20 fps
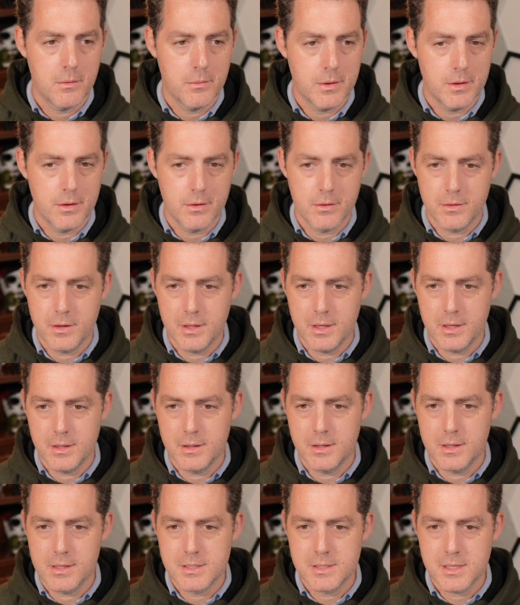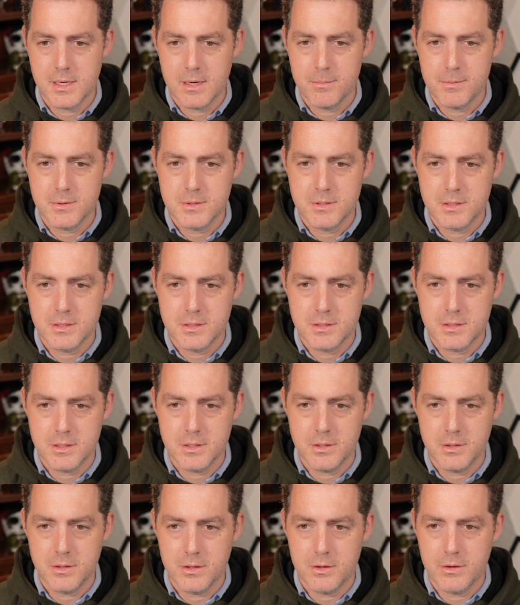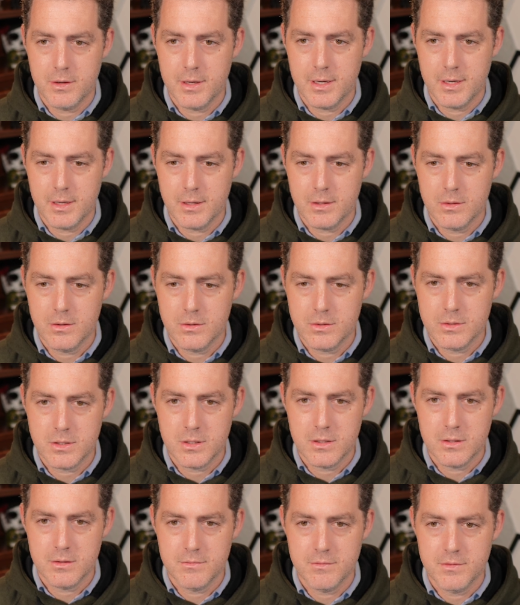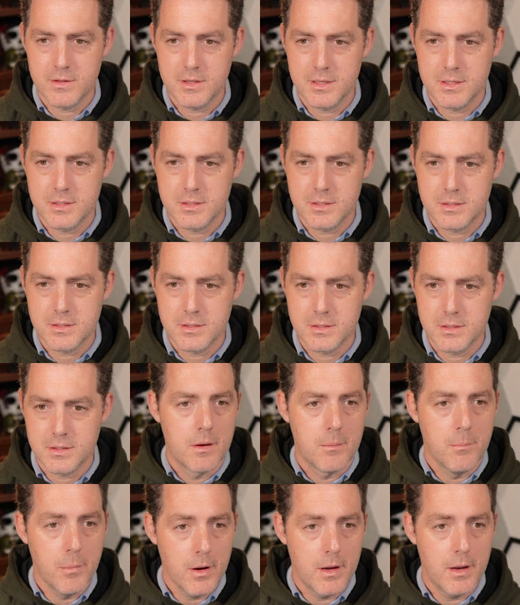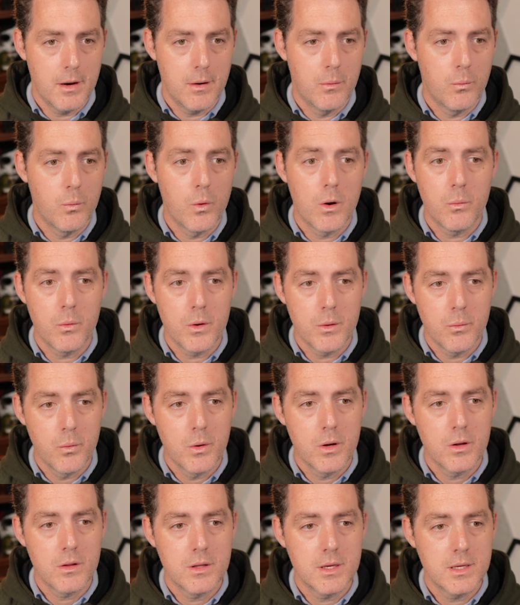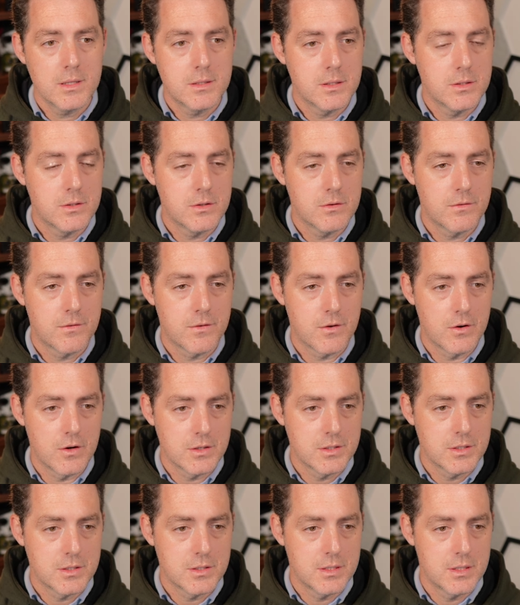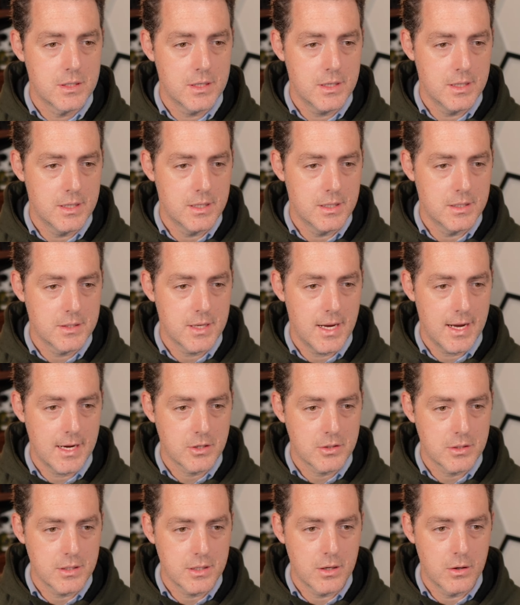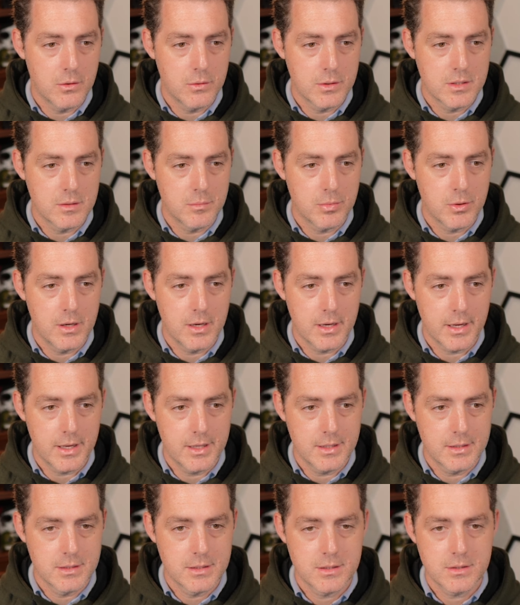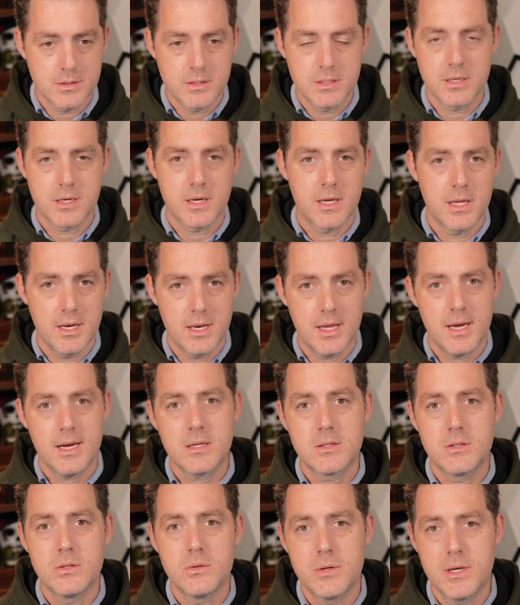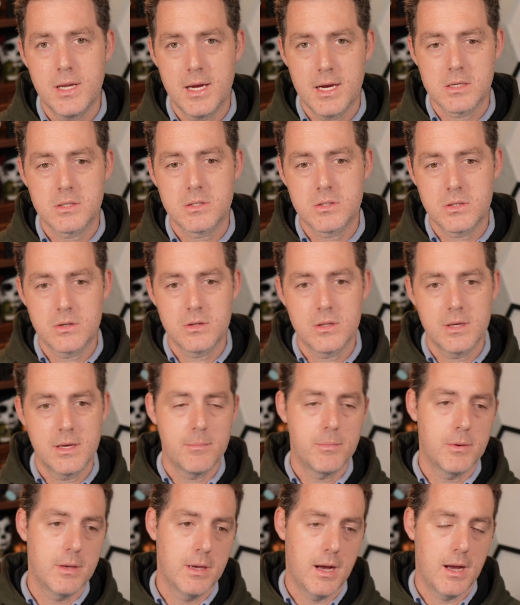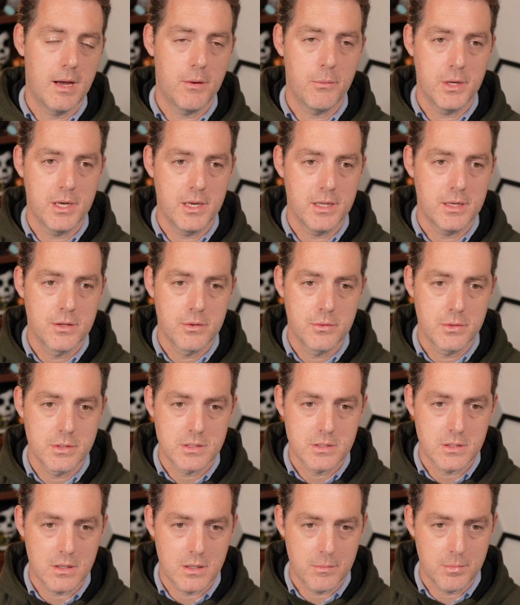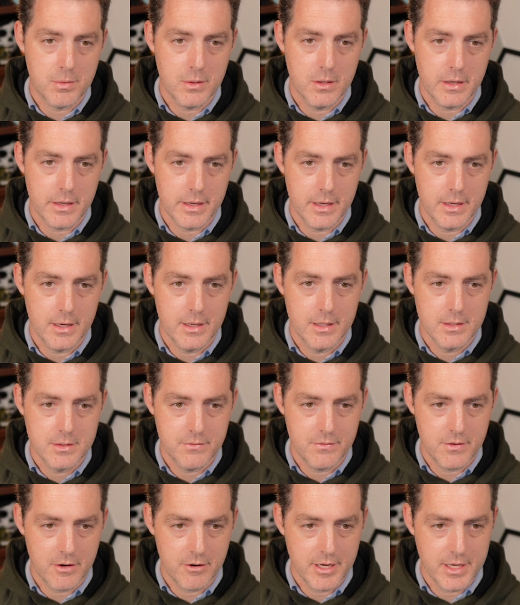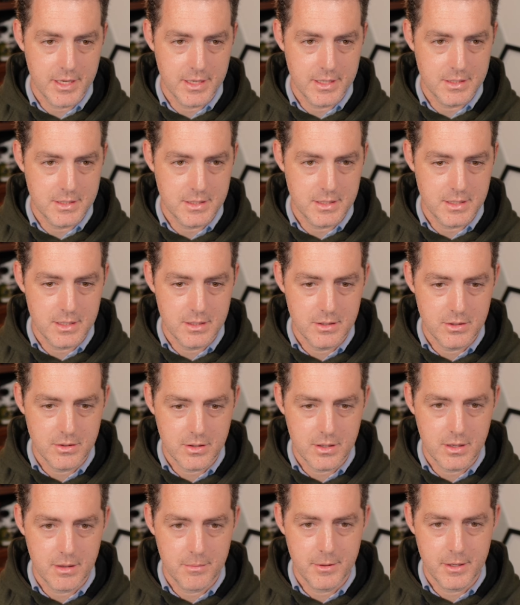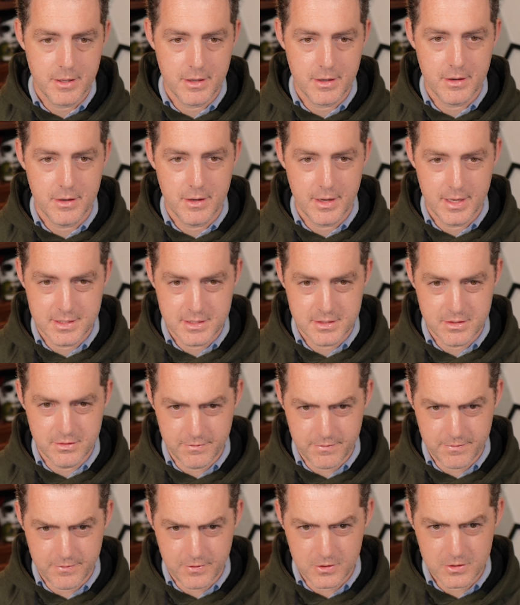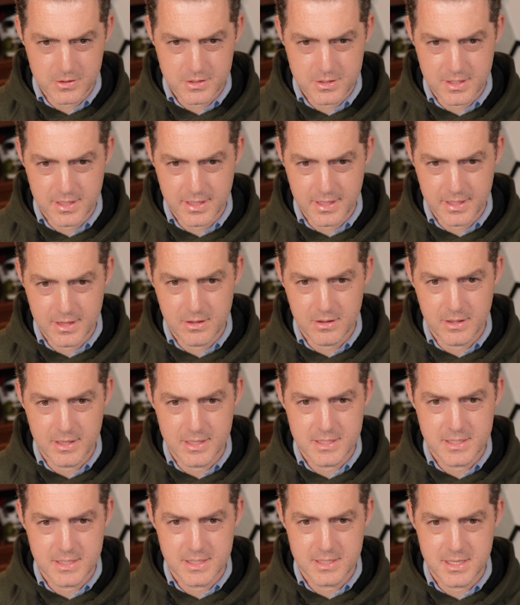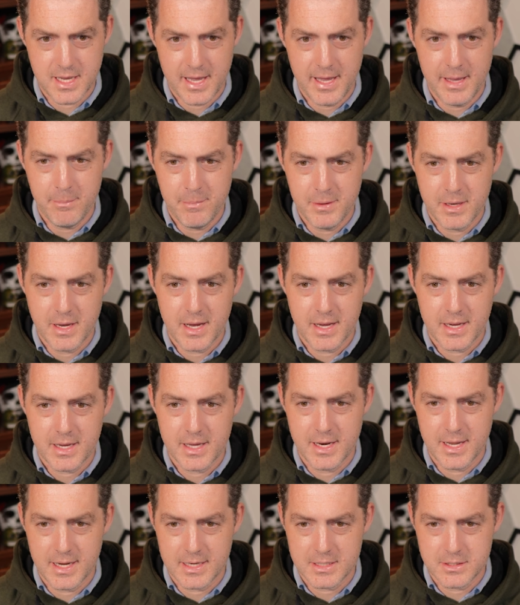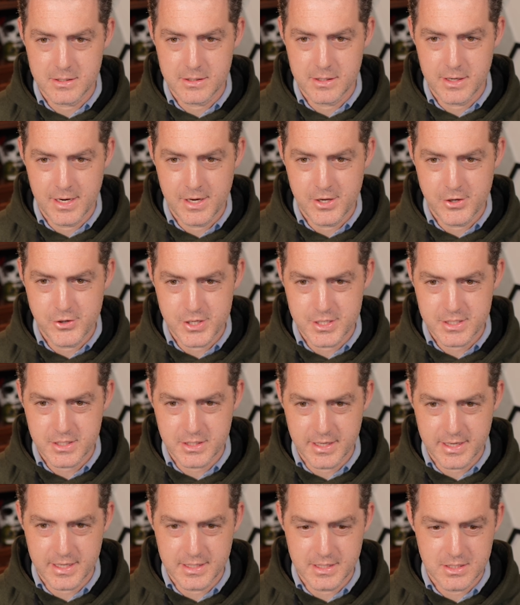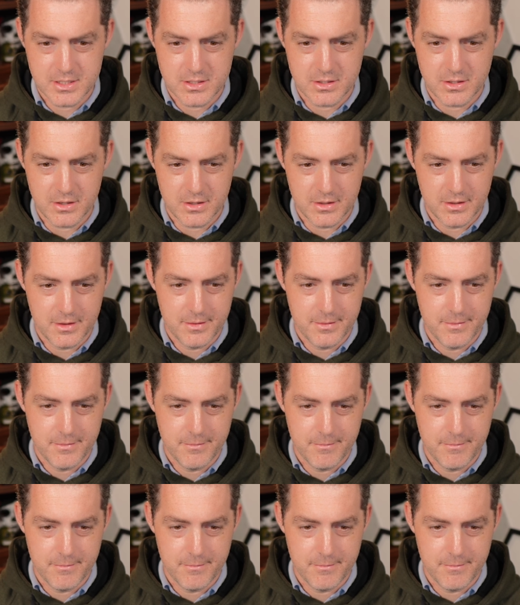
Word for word: We don't need the setup assistant. You can go ahead and close all of this. But what we will need to do first is actually go into plugins. To connect to an external API, we need to install a plugin. It's very easy. Come here. It's the first thing in the list, this API connector, and you just click install.